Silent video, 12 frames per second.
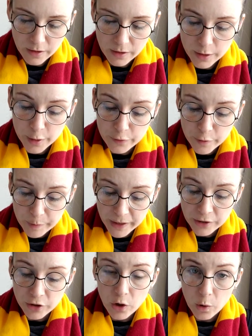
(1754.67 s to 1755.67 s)
The
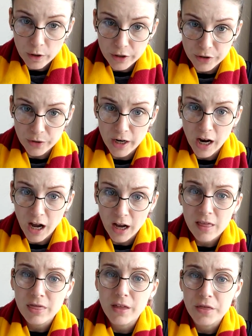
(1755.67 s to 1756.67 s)
forbidden corridor
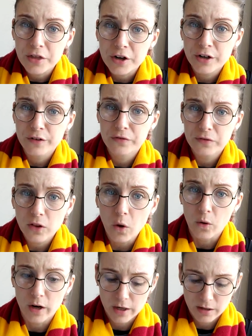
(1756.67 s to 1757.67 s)
on the 3rd
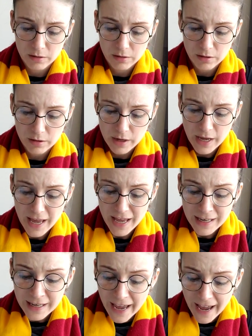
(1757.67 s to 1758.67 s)
floor.
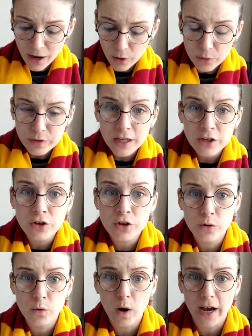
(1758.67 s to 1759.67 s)
And now they
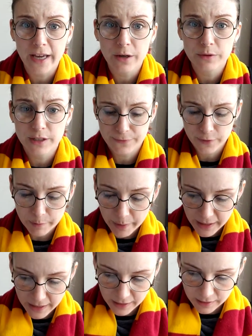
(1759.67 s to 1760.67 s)
knew why it was
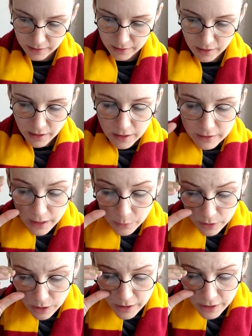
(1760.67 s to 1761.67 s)
forbidden. They
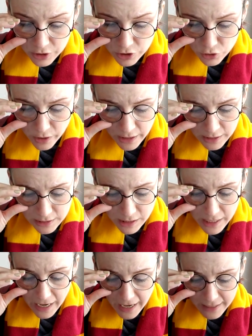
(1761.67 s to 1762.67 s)
were looking straight into
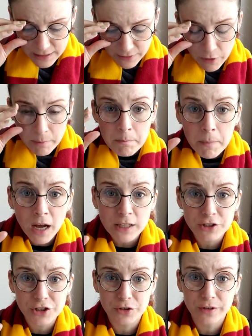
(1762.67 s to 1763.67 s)
the eyes of a
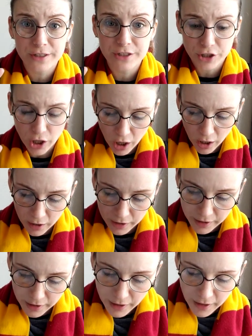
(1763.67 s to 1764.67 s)
monstrous
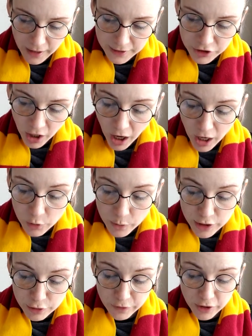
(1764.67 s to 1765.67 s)
dog, a dog
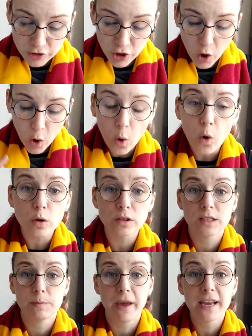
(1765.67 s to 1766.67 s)
which filled the whole
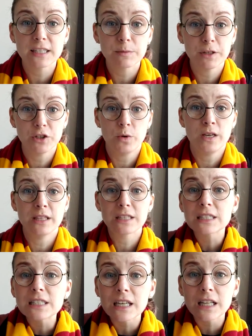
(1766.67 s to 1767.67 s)
space between the
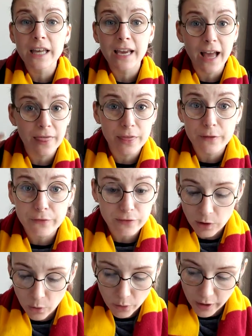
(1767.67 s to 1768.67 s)
ceiling and the
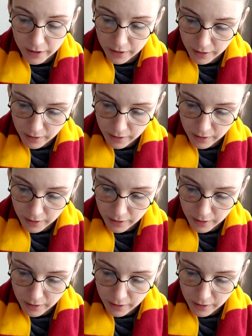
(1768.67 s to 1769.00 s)
floor.